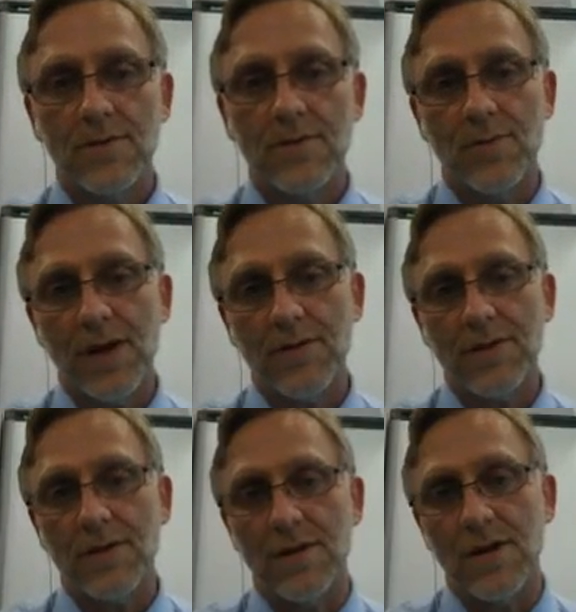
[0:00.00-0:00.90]
Well, on
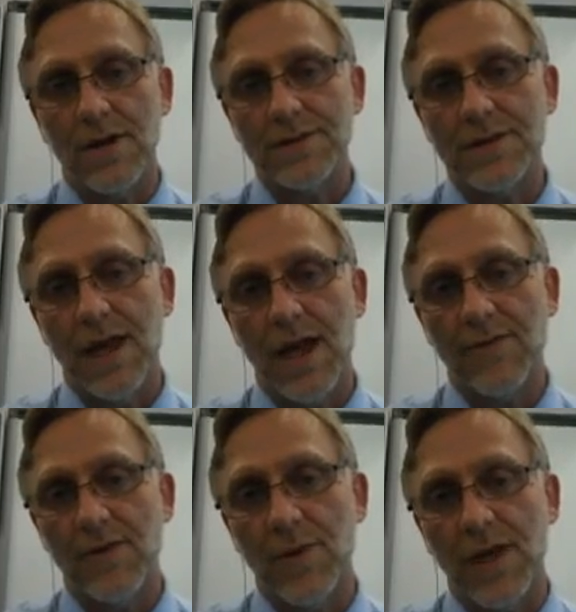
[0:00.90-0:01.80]
parallel lines, they
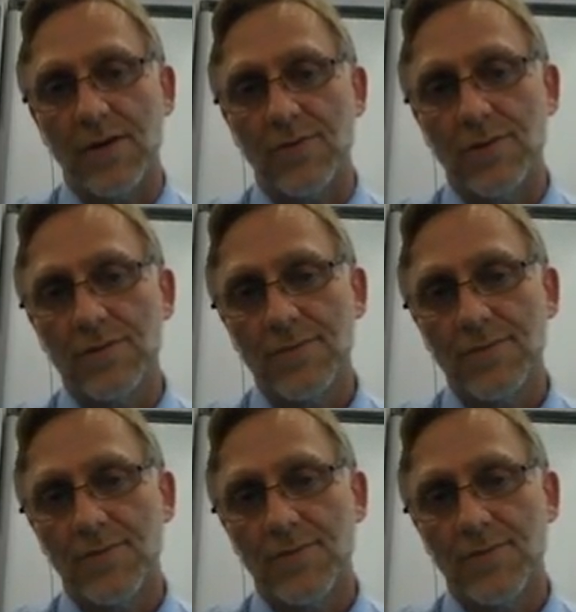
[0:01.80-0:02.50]
have to be equal.